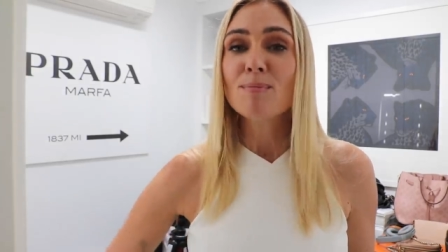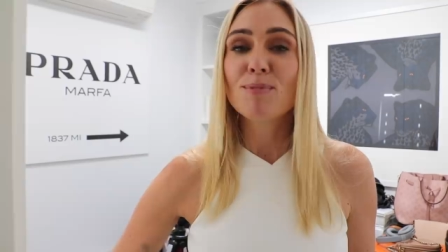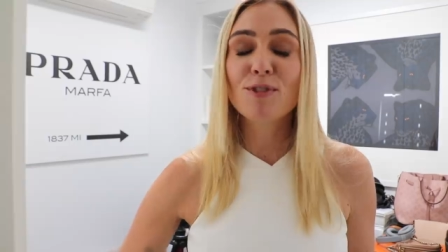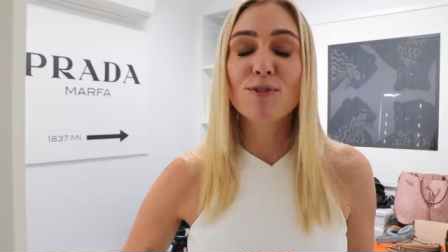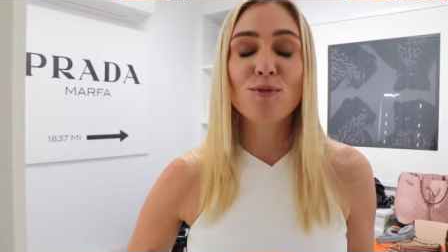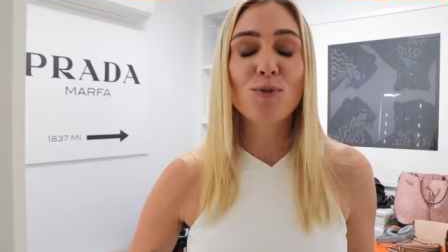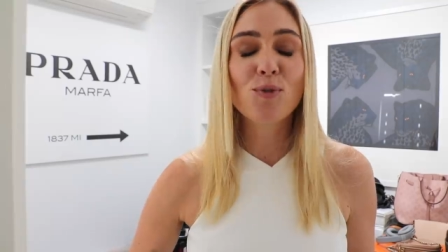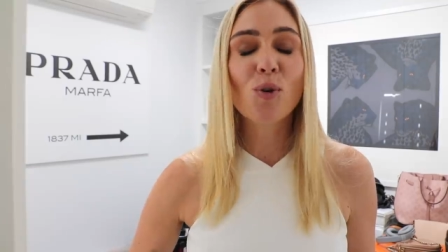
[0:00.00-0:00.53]

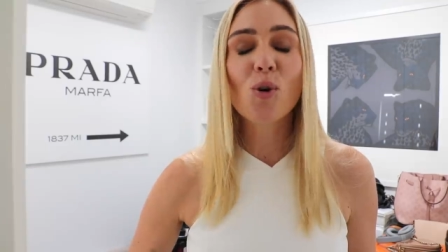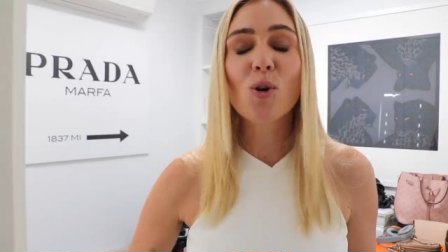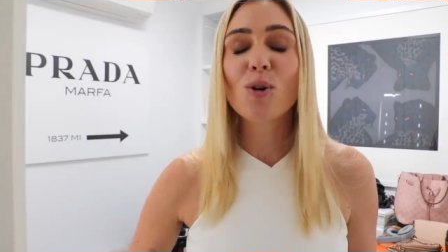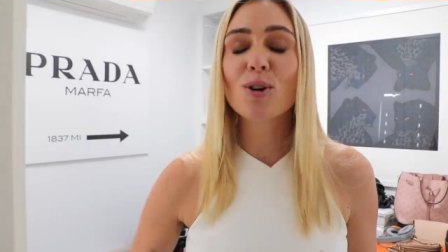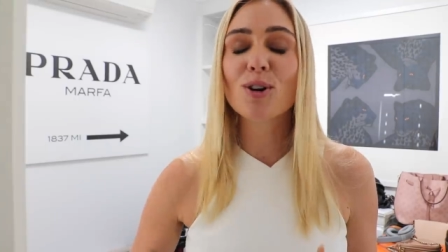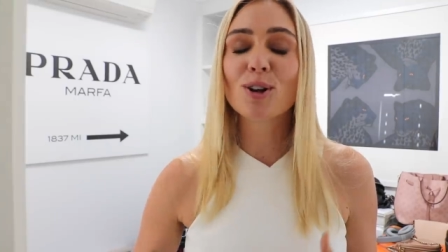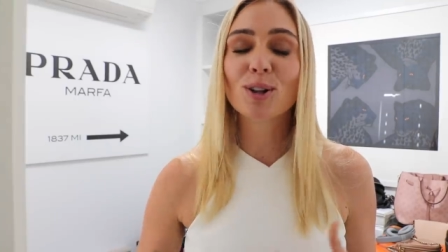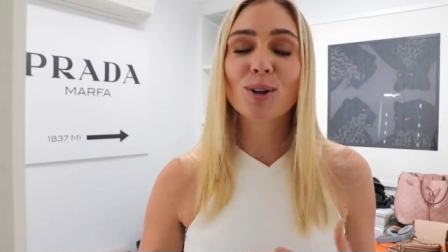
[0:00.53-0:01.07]

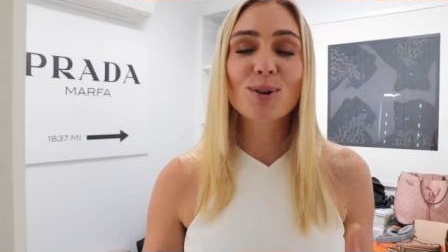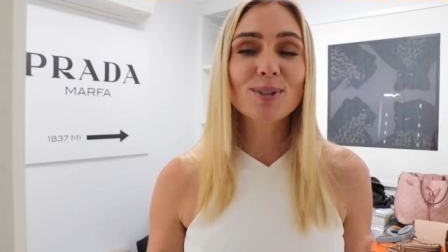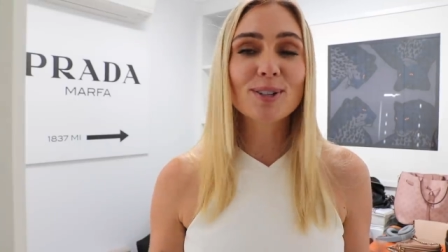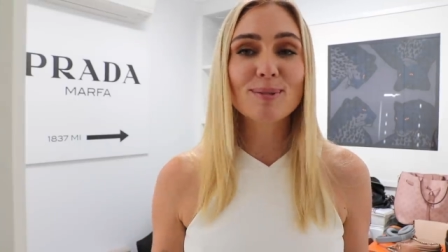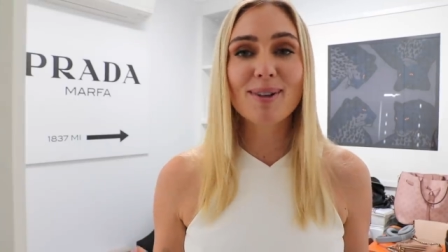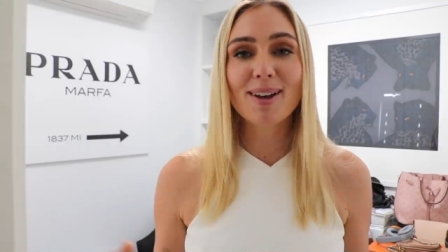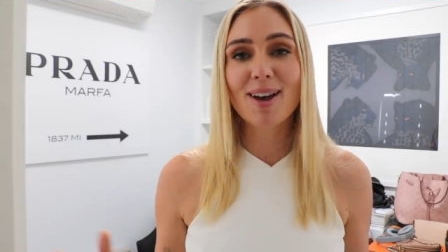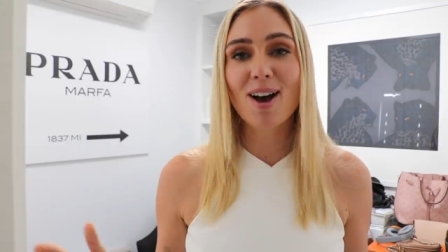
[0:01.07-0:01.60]
before
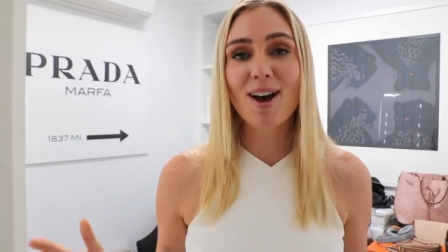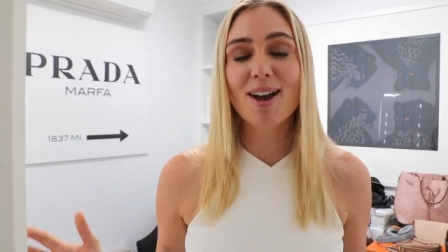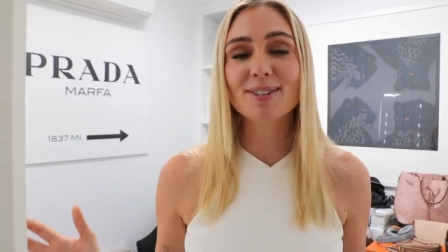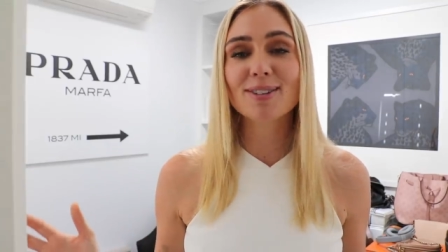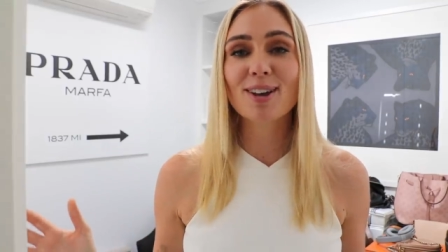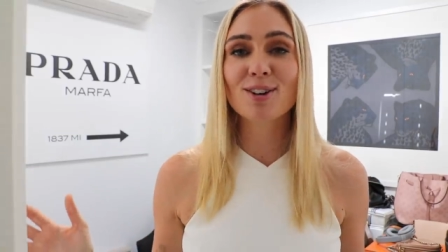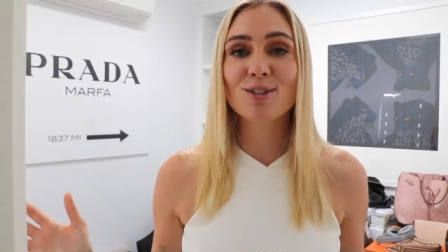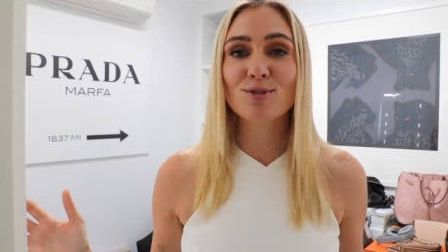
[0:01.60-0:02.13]
closing my
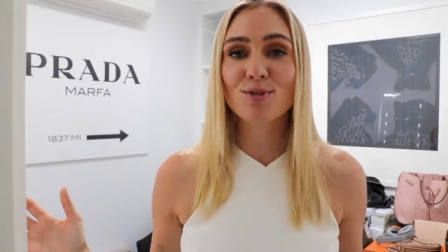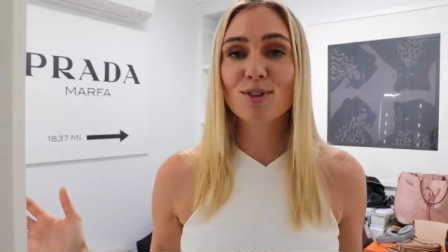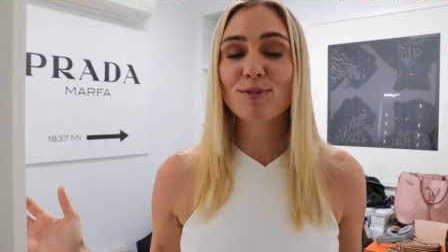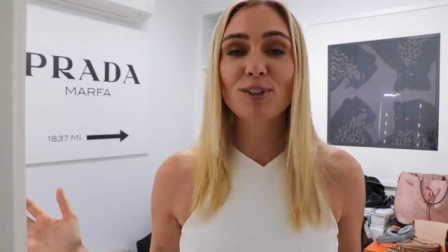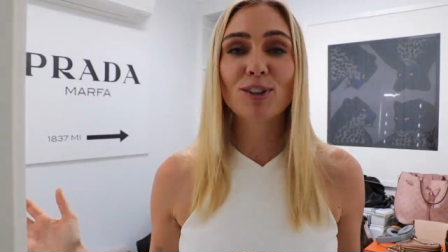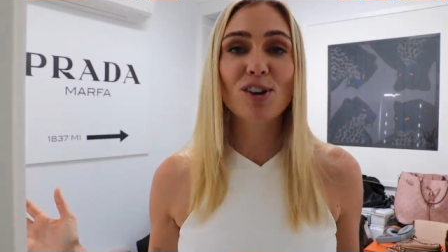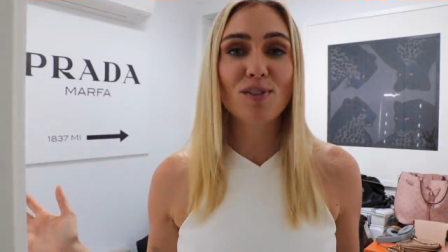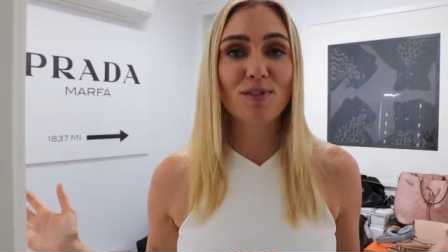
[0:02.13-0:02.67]
eyes and
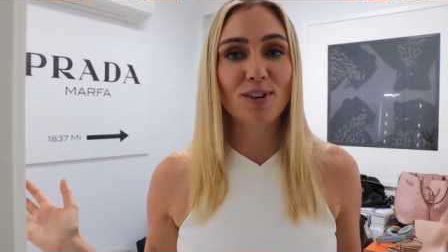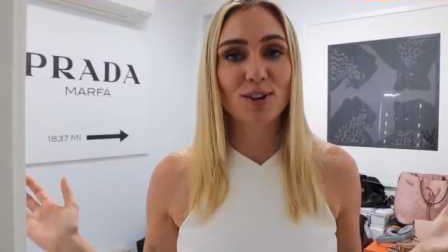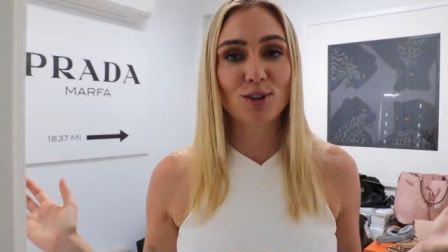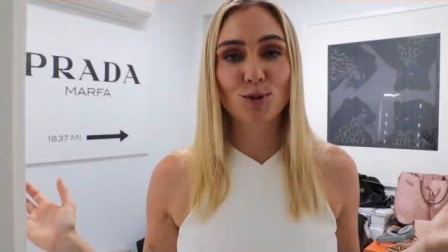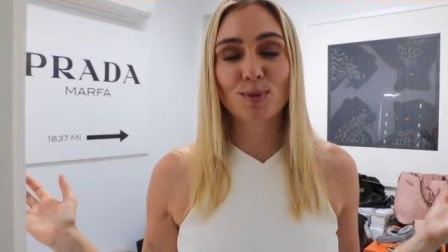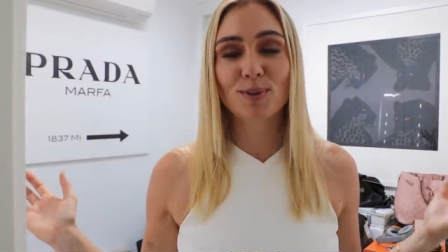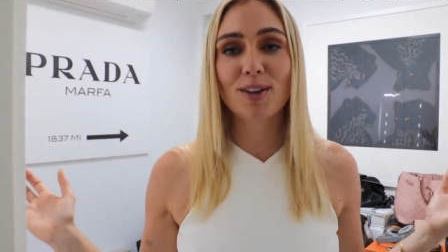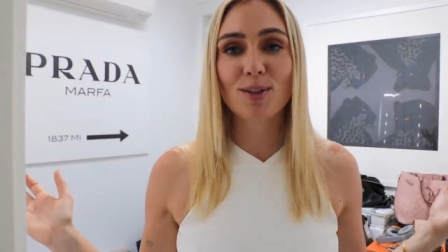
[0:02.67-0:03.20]
drifting off
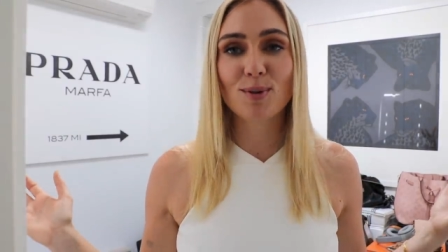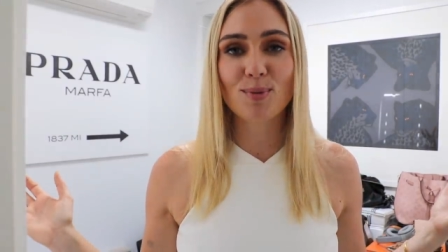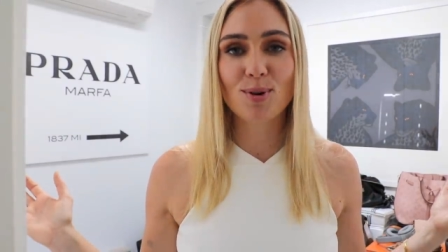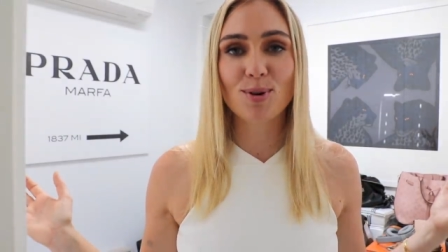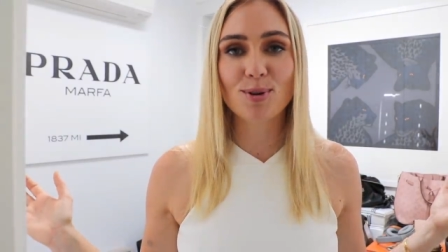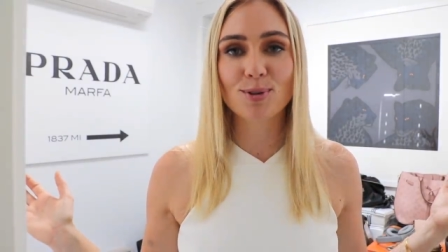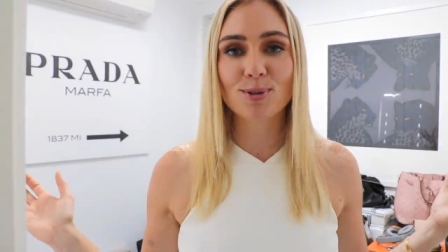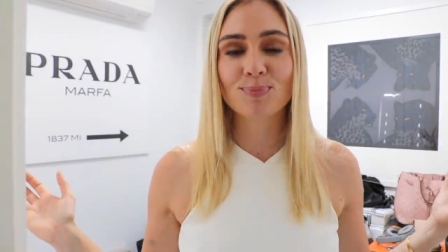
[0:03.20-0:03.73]
into another
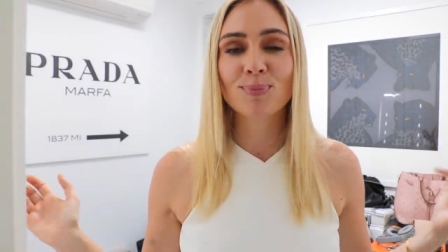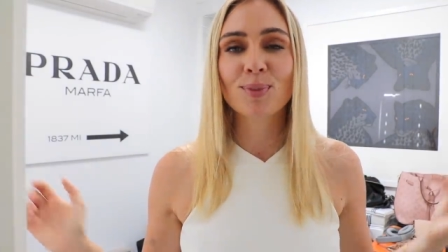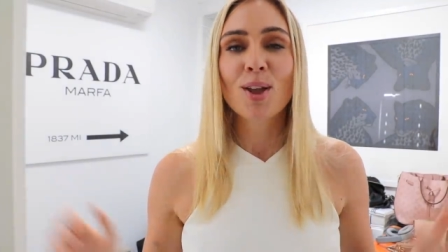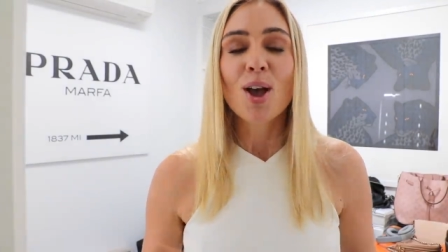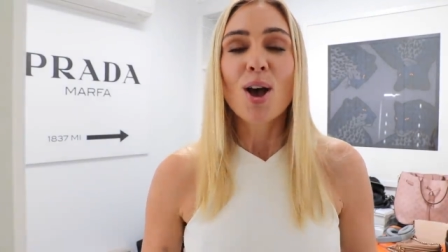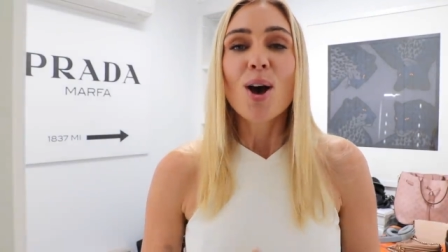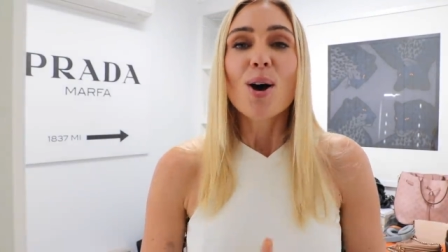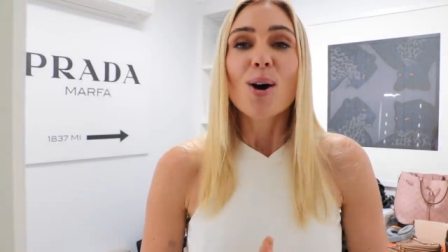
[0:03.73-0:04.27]
world.
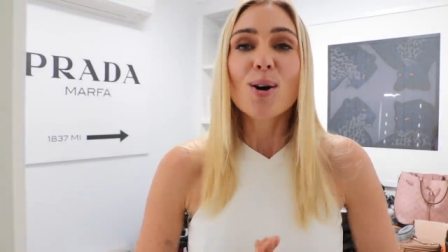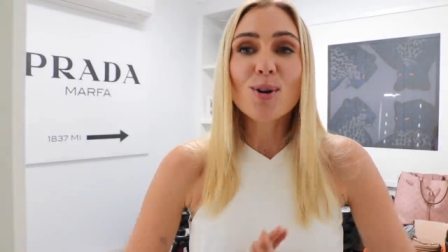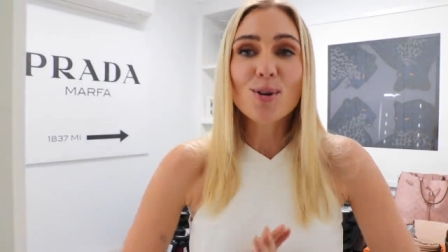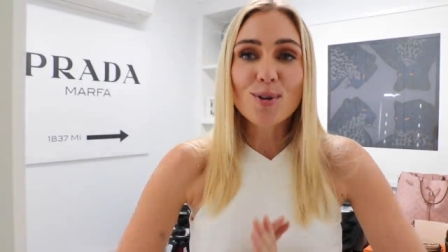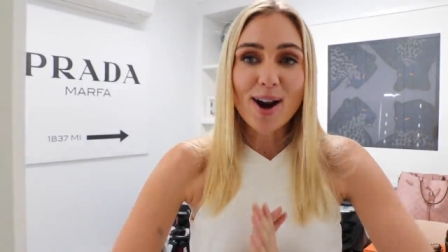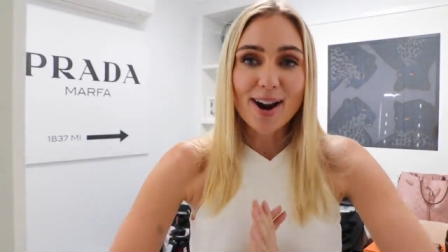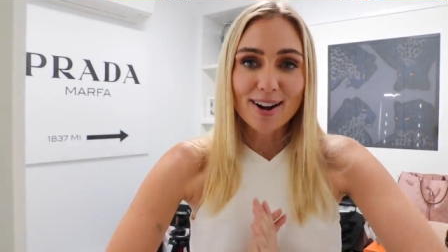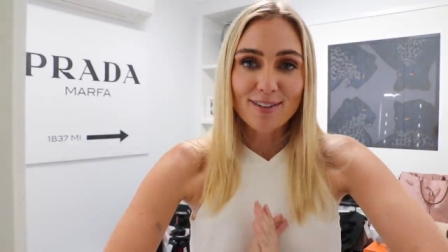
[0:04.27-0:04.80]
All
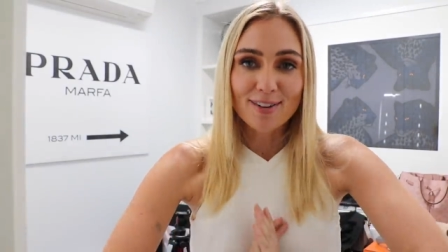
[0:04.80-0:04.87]
right,